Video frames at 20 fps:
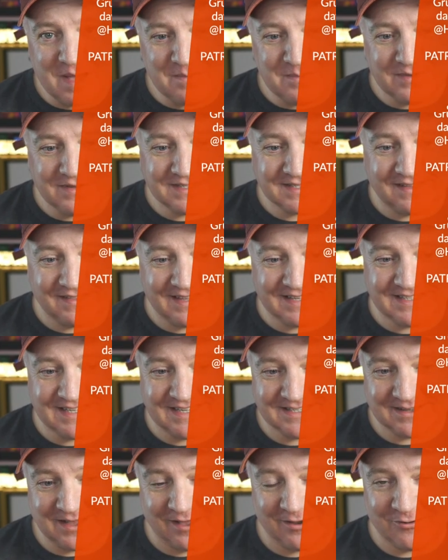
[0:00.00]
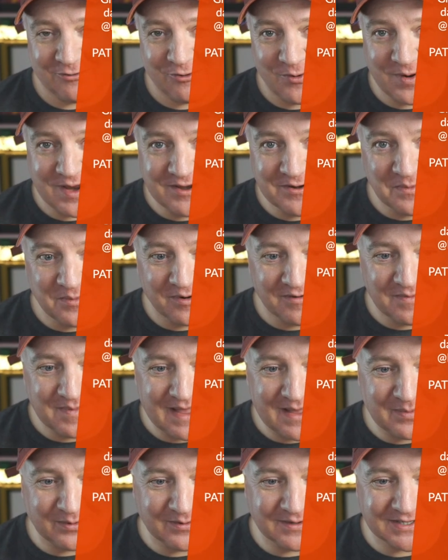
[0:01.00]
members, this is a growing number of
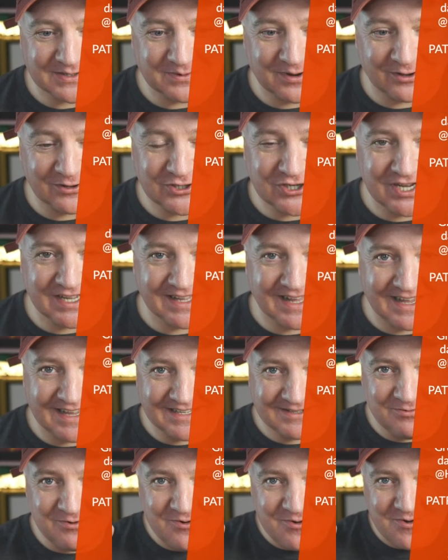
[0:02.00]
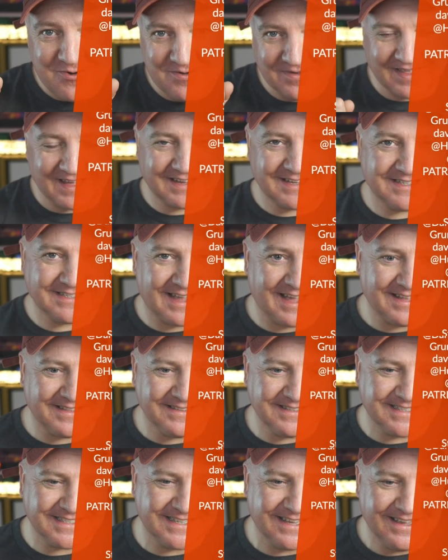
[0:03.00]
people. So we've got Cheerlights, woohoo, thanks
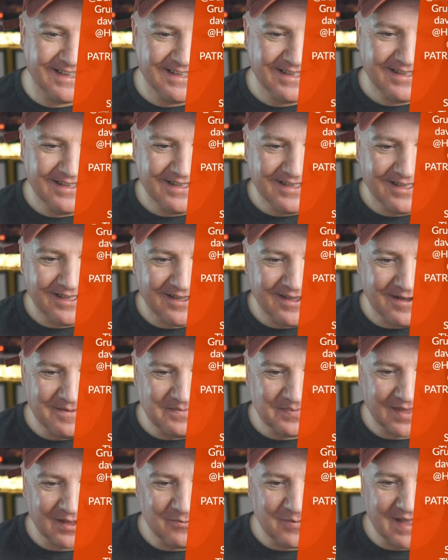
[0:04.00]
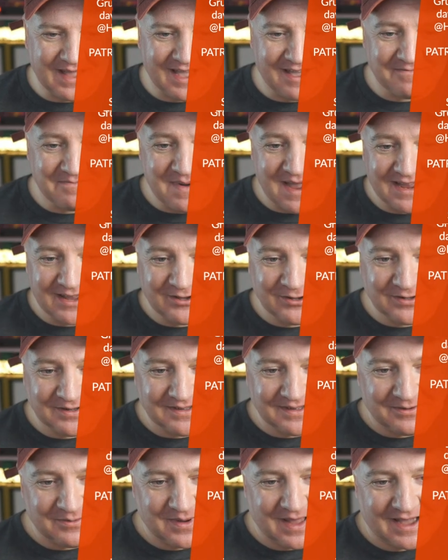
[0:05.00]
Hans. We have
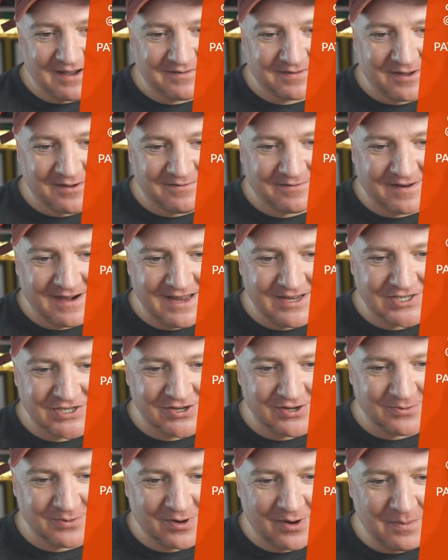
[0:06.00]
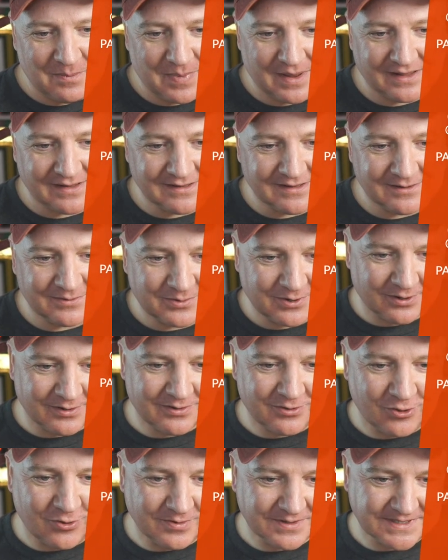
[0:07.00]
Michael, we have Fraser, we've got Bill, we've got
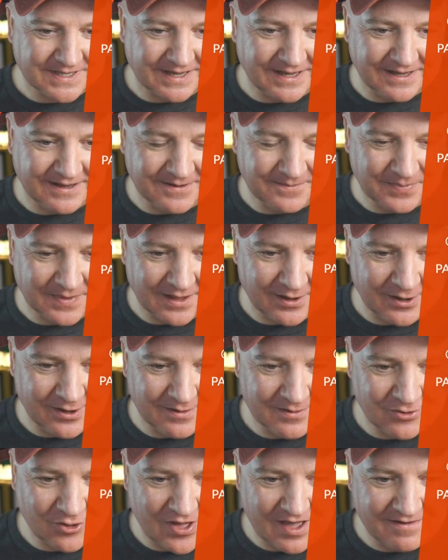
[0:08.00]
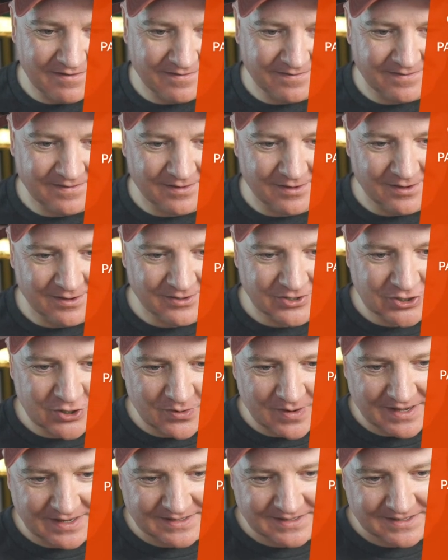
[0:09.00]
Jose, Jeff,
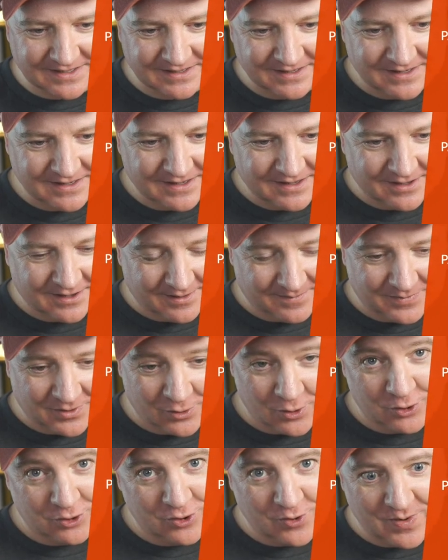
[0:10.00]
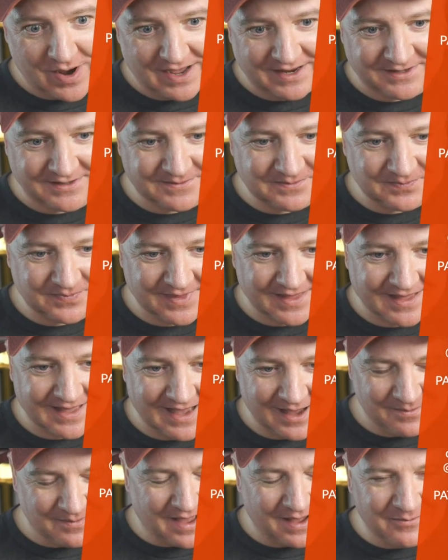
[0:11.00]
Johan.
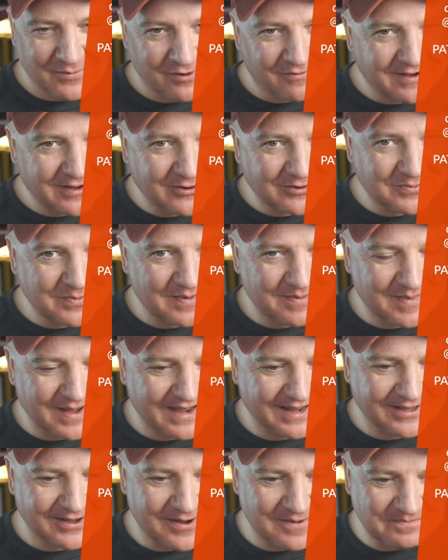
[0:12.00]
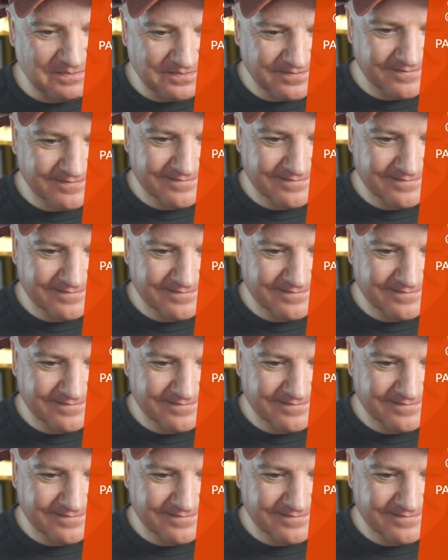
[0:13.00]
I'm not very good with my